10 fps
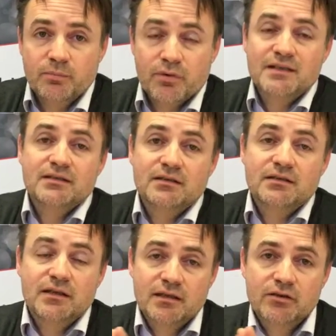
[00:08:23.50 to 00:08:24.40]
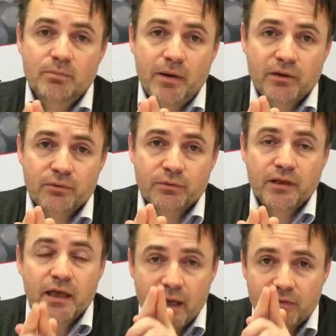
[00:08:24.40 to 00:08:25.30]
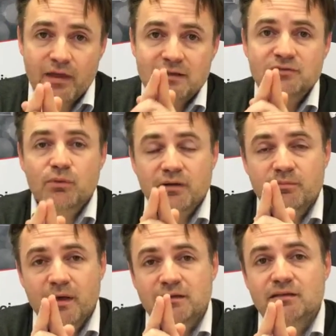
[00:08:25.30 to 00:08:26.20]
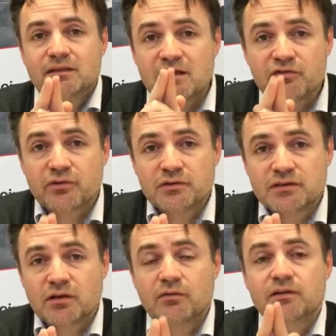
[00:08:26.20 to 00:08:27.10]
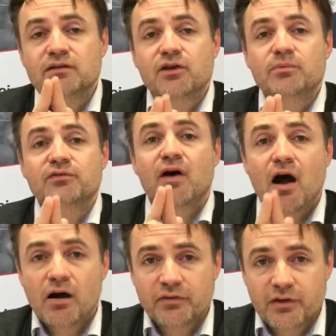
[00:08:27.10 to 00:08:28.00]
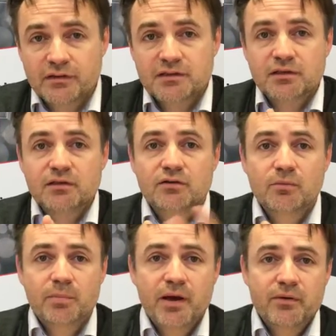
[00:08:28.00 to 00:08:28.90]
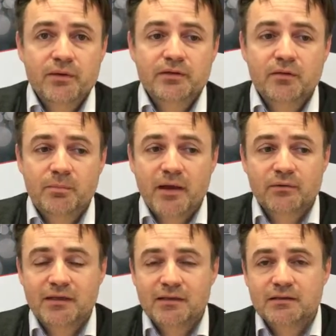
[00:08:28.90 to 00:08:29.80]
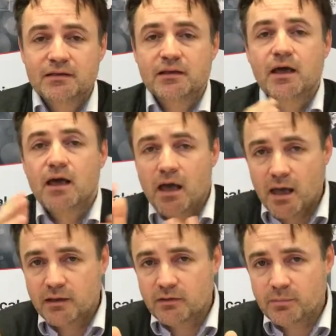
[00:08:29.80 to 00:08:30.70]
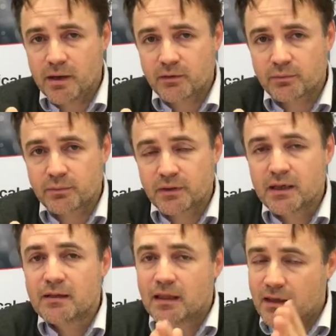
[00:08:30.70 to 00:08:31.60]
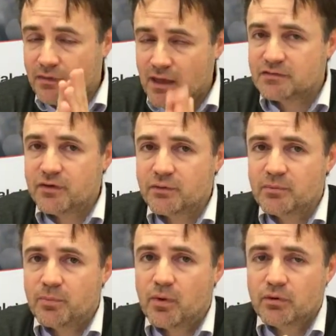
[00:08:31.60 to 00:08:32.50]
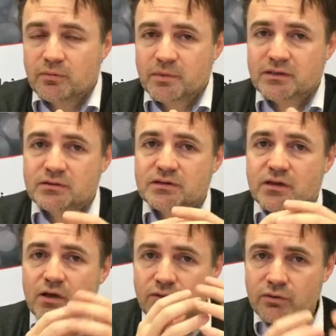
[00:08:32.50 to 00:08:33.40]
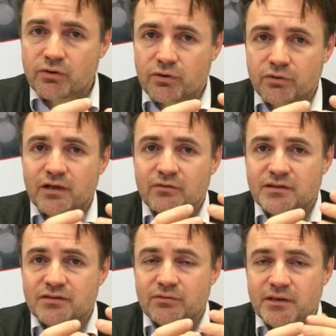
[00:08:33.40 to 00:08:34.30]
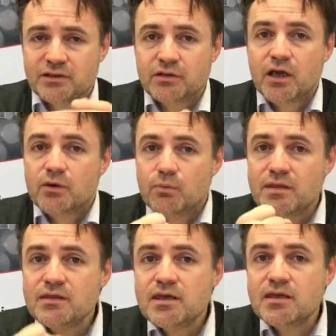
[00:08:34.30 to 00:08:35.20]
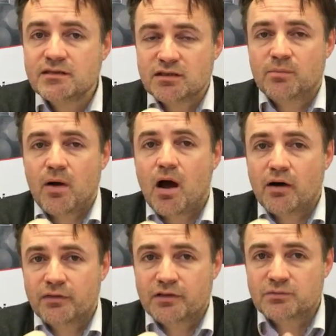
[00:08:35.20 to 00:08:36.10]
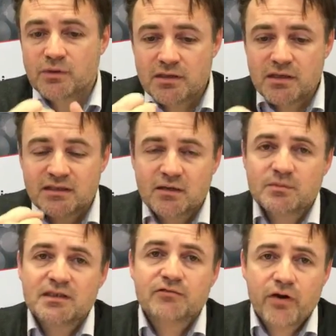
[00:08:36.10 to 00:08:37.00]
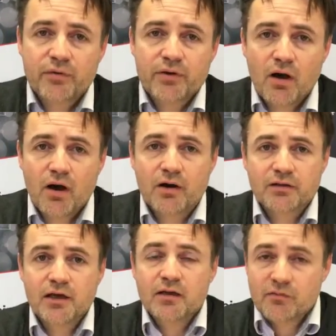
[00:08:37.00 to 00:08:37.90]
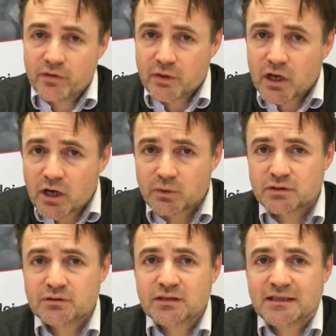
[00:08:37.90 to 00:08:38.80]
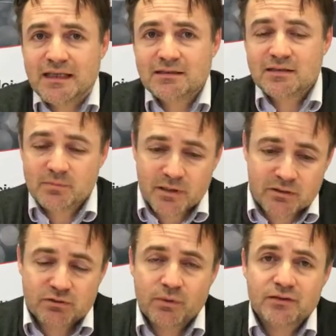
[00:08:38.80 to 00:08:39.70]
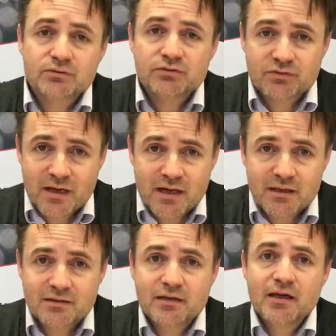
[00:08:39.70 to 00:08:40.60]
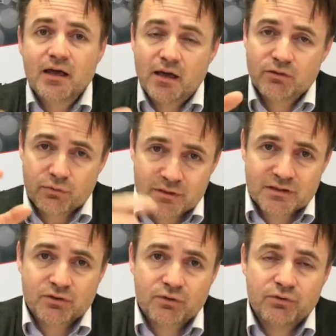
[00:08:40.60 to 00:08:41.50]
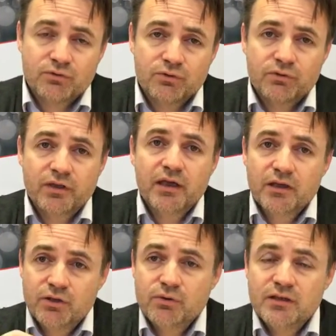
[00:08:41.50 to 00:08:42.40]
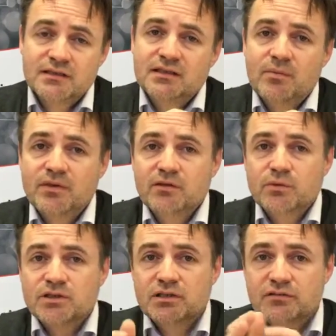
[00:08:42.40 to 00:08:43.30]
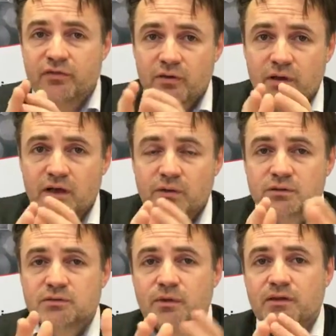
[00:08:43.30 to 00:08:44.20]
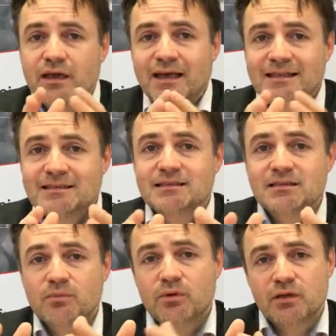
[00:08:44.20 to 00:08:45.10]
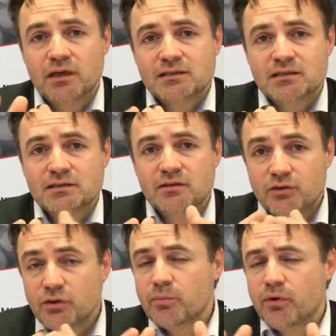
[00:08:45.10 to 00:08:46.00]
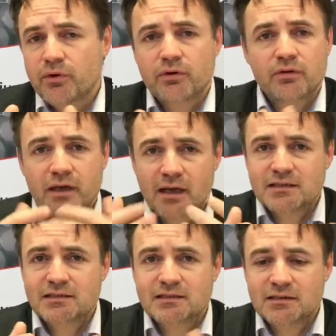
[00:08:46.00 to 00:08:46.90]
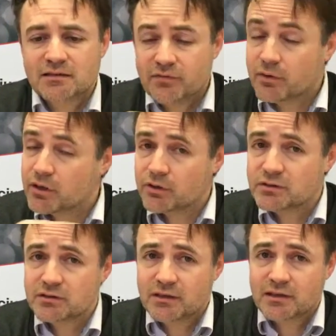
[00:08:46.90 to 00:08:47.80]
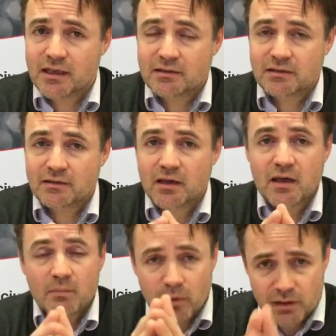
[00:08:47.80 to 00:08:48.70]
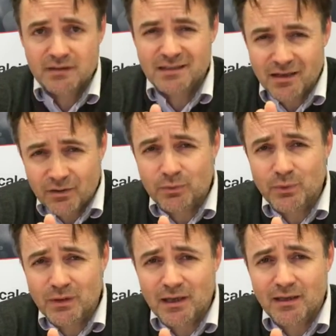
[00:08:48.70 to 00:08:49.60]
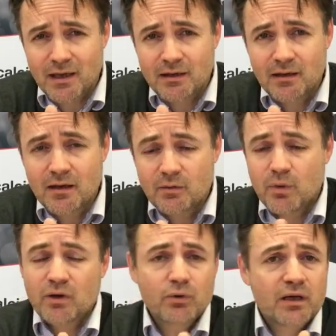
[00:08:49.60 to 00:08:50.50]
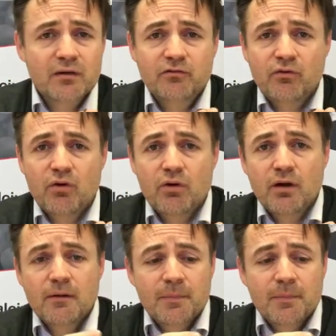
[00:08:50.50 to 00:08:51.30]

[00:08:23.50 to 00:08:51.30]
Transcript: present in the BioRoot. And that's what makes the difference in terms of hardness comparing the Biodentine and the BioRoot. And that's very important, because under coronal restoration, we need some hardness. We need something very hard, very close to the dentine, because when you drill it and you restore the tooth, you need something which is very close with the elasticity, Young model on elasticity, very close to the dentine. But inside the root canal, we're looking for